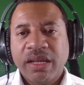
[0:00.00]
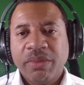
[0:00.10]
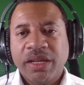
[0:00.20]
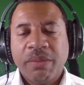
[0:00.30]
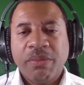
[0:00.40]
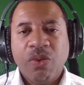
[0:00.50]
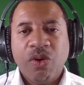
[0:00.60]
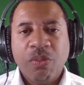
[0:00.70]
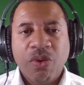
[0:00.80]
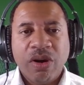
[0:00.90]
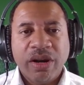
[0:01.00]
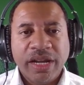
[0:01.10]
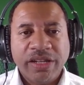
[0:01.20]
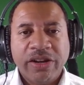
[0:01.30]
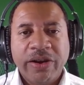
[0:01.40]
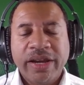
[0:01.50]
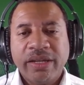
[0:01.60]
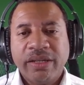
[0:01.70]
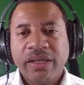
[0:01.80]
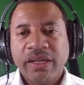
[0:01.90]
become more and more integrated
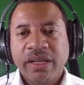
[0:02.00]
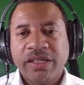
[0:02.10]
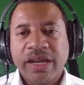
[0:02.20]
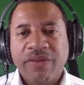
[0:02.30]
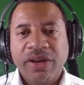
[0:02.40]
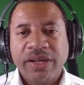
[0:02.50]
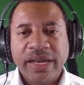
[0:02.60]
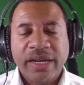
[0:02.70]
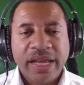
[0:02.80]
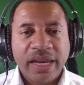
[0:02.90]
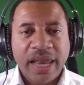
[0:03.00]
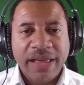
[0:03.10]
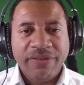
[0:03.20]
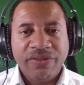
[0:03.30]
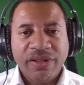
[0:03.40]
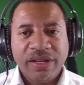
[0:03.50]
into every day-to-day life,